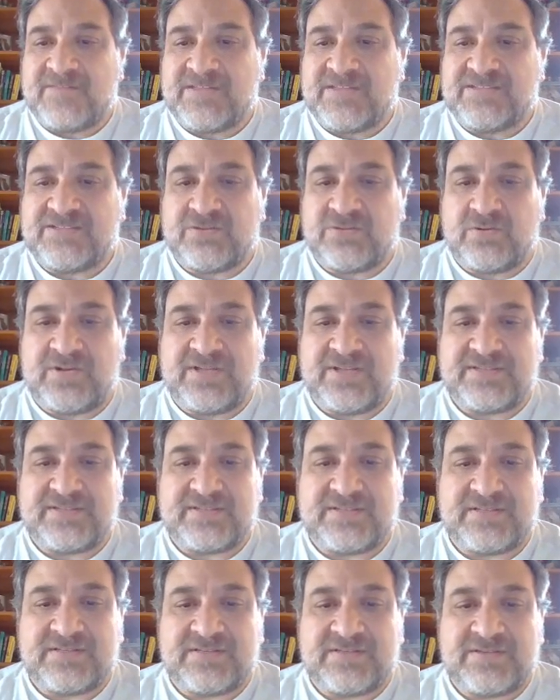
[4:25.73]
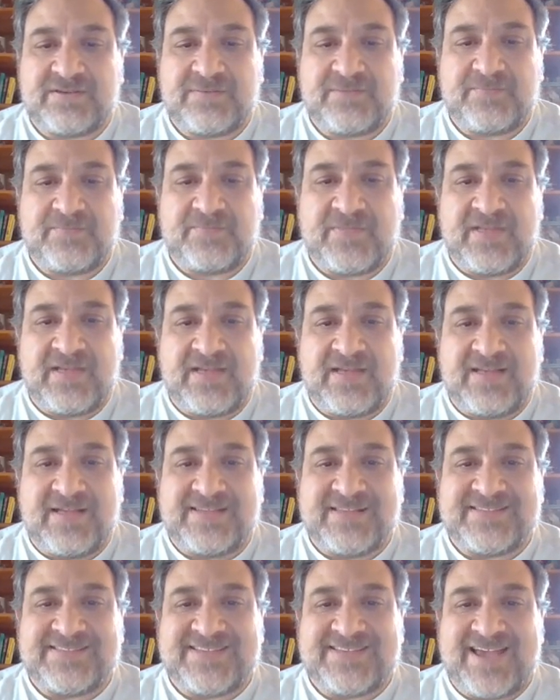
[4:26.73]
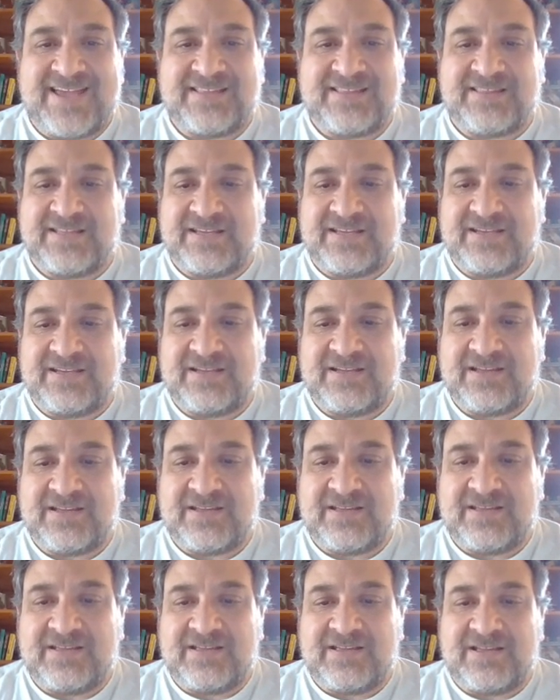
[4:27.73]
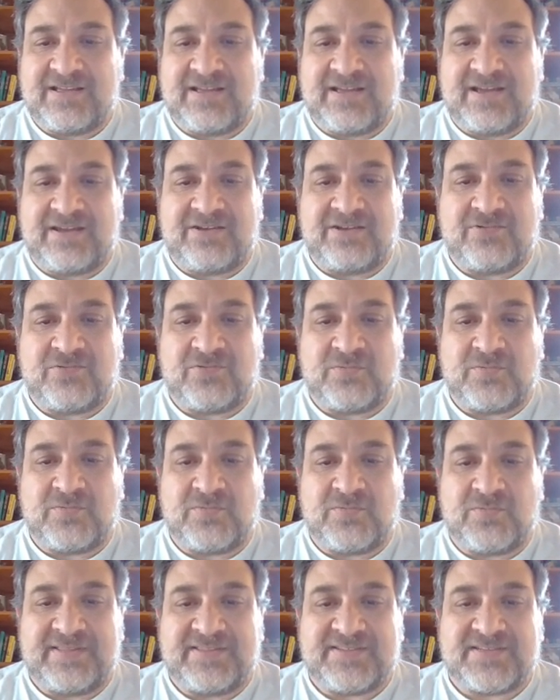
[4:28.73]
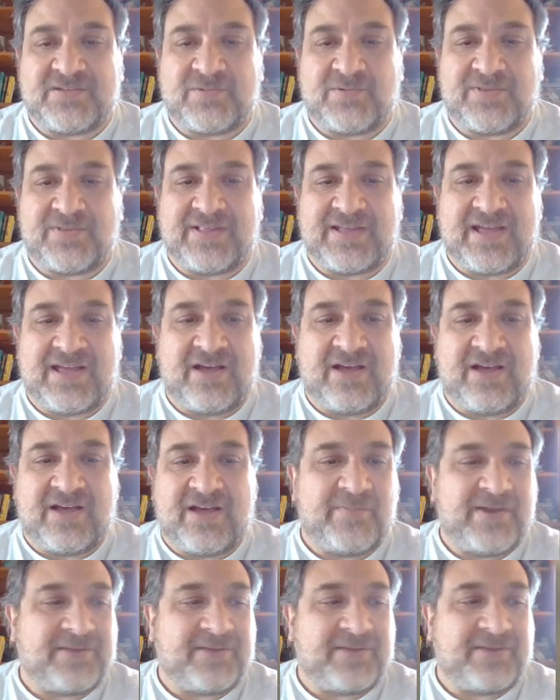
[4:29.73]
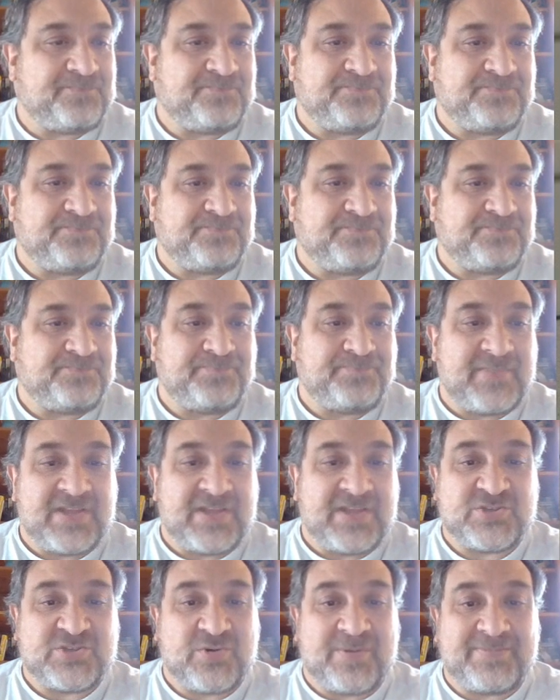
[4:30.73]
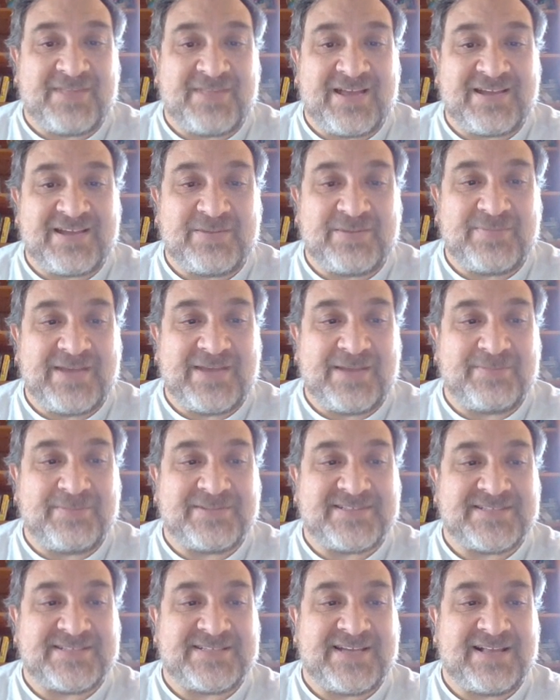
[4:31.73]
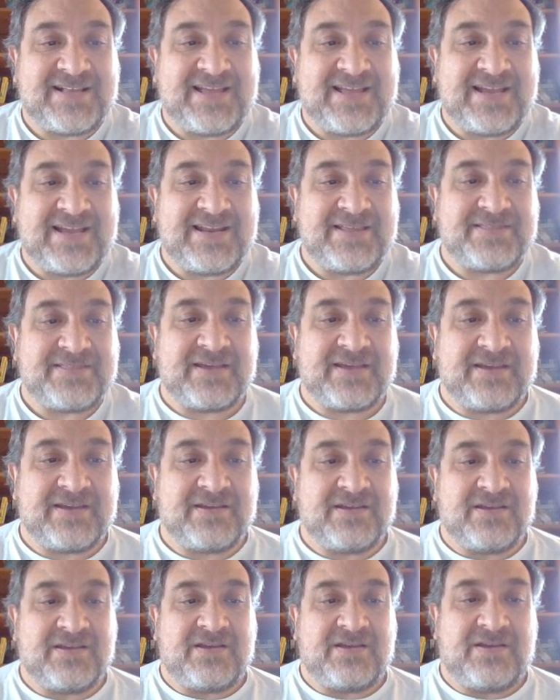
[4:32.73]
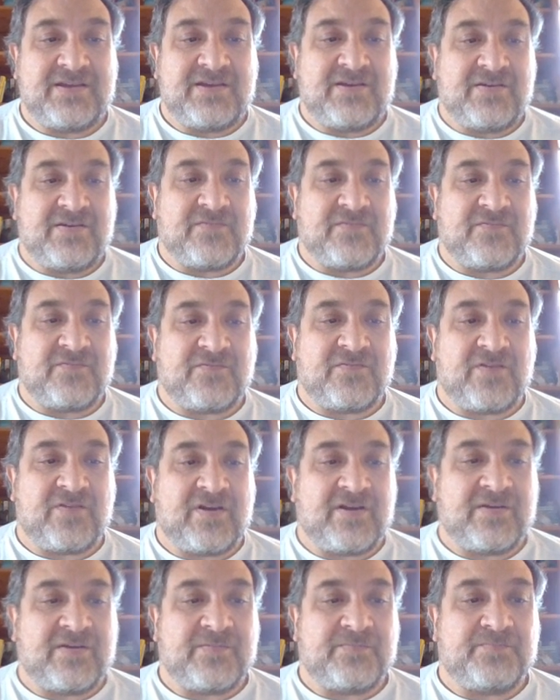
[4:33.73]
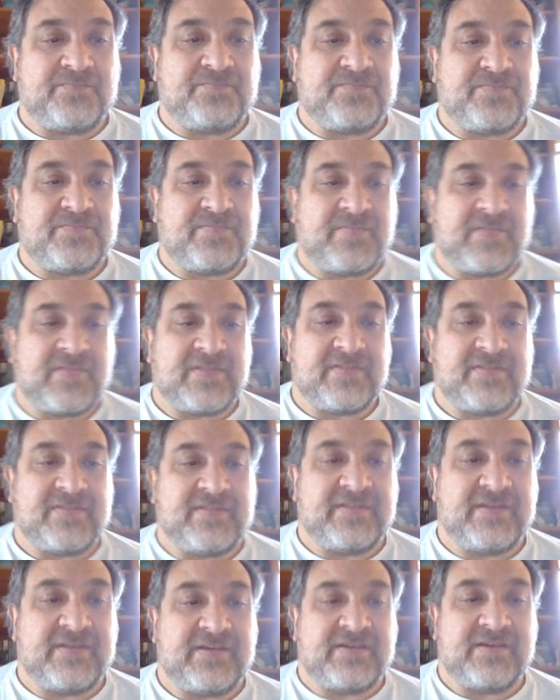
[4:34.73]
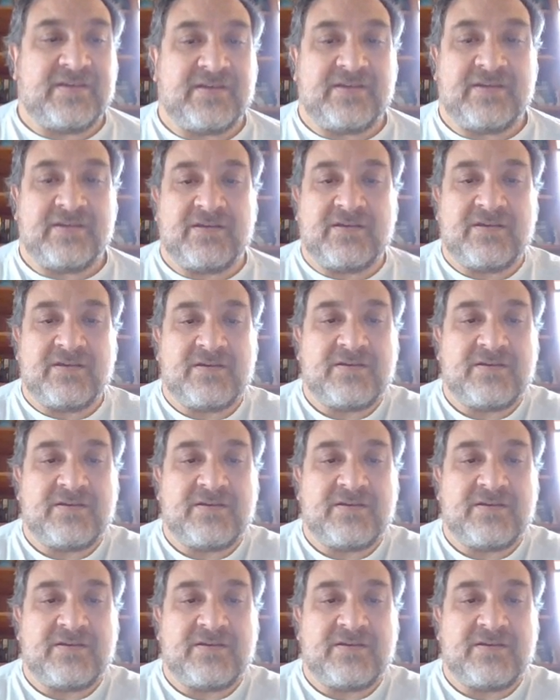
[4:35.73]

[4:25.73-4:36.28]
Sodas. Sadly, I don't read the Cyrillic alphabet, so I'm not going to be able to tell anything from the